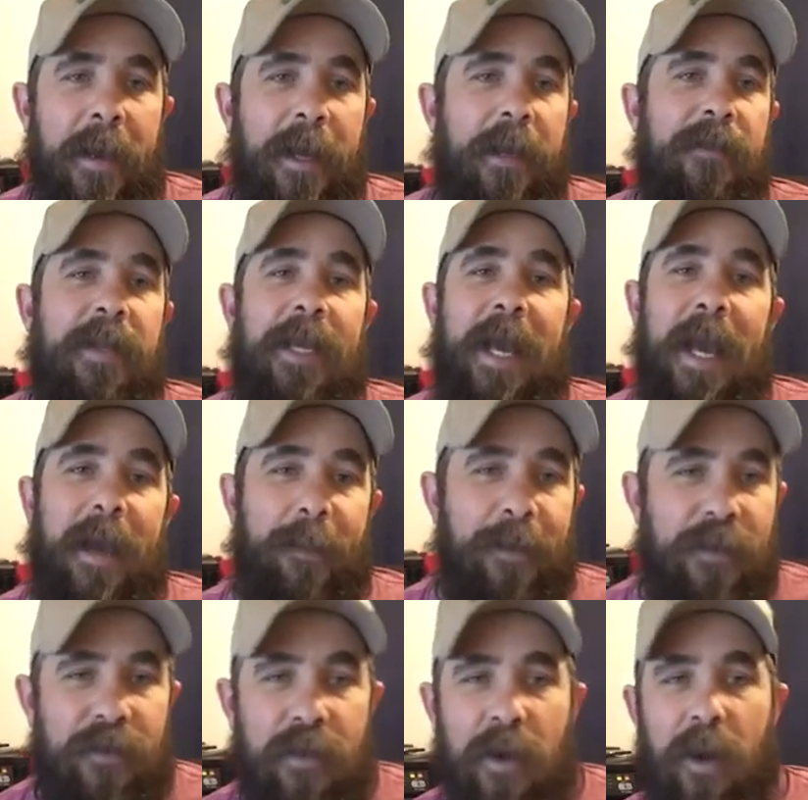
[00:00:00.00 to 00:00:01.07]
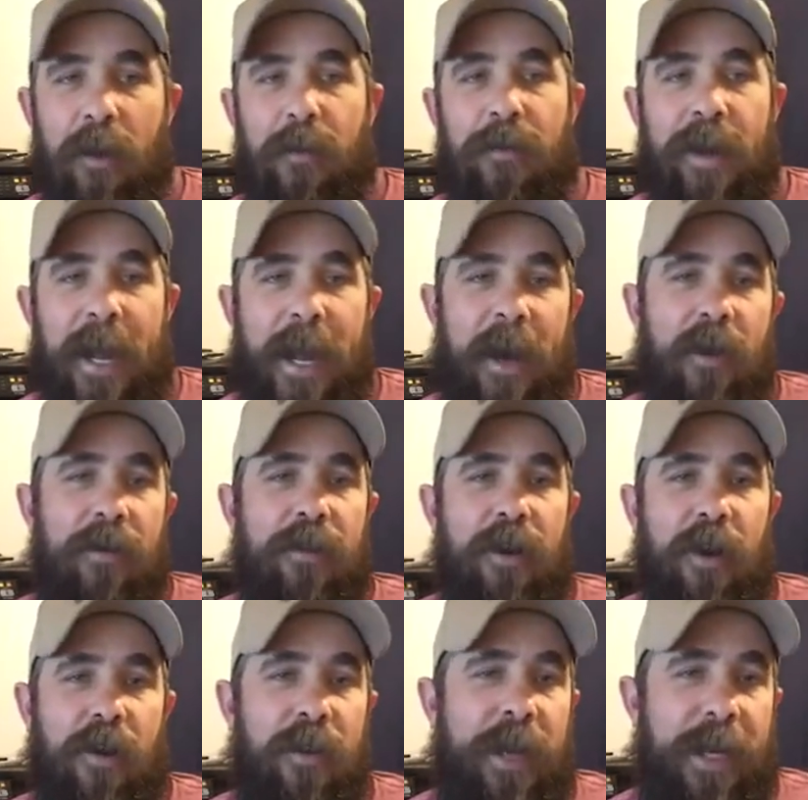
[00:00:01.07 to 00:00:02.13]
if the app is closed out and
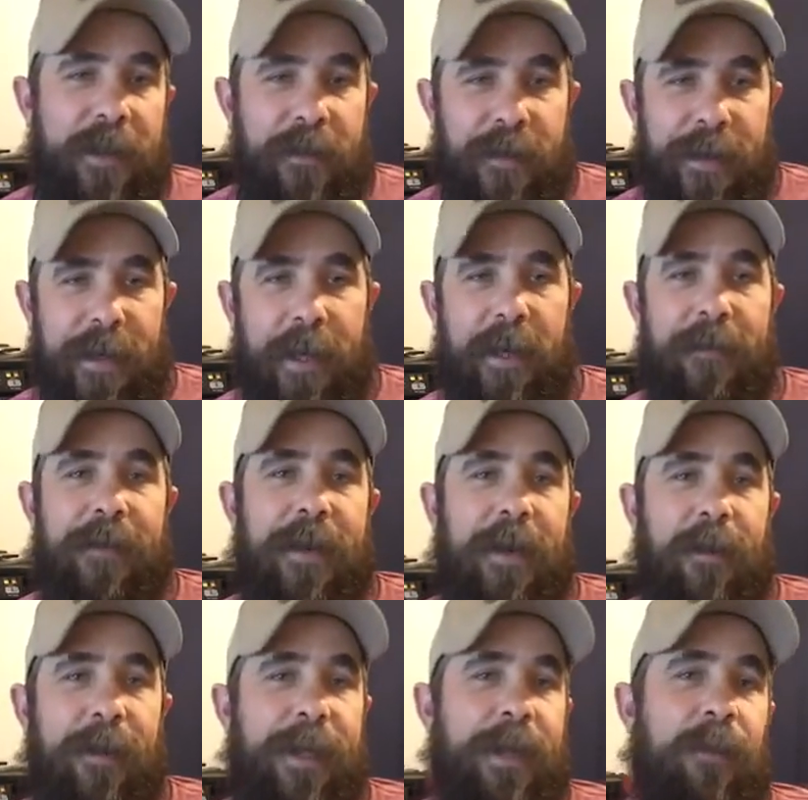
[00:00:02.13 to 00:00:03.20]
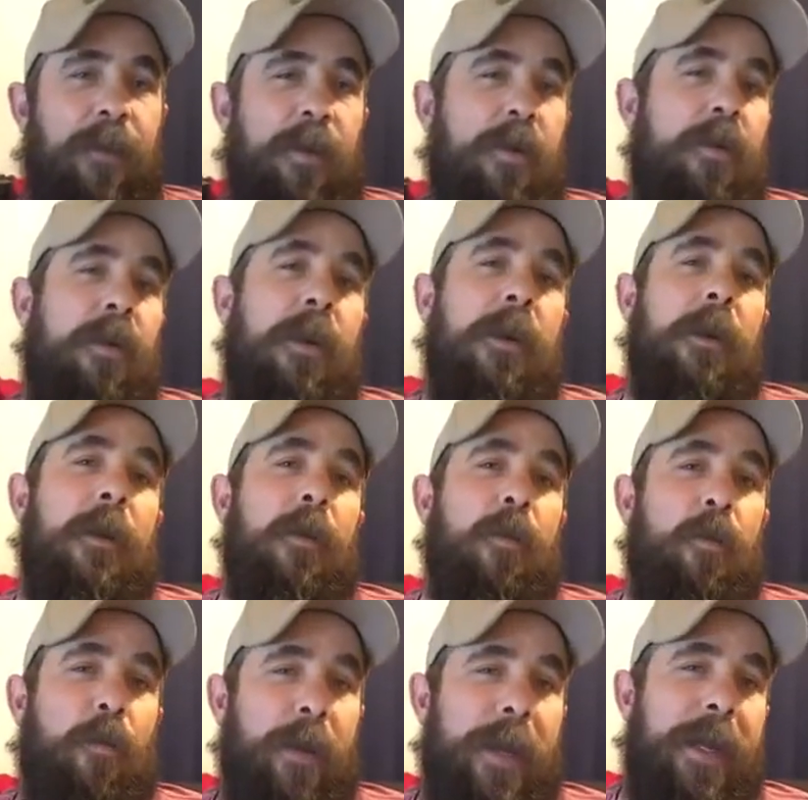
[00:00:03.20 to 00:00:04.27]
all that stuff. It only will
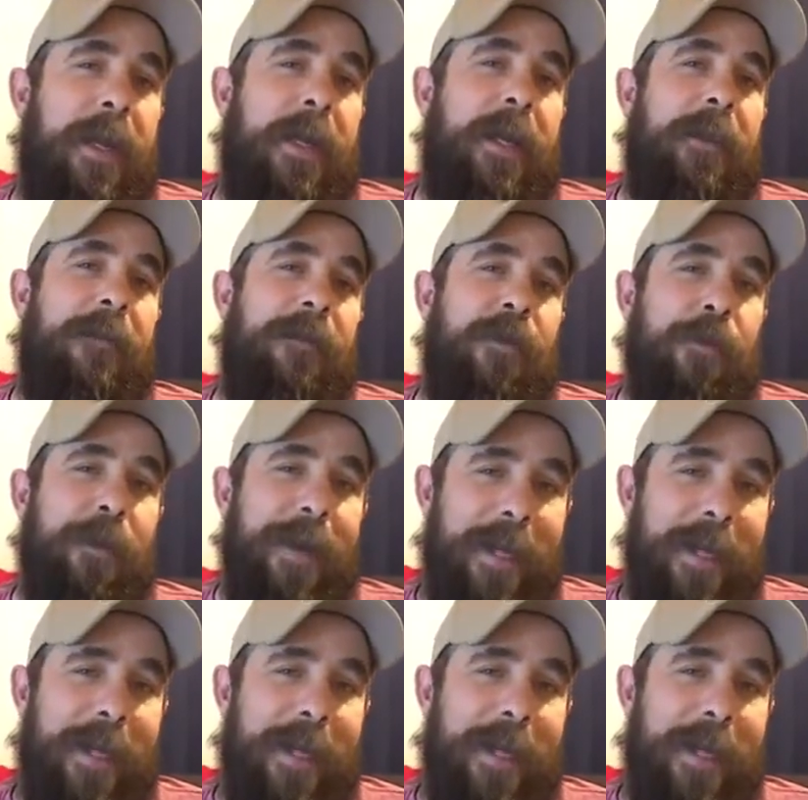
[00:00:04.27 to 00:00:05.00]
ring if you're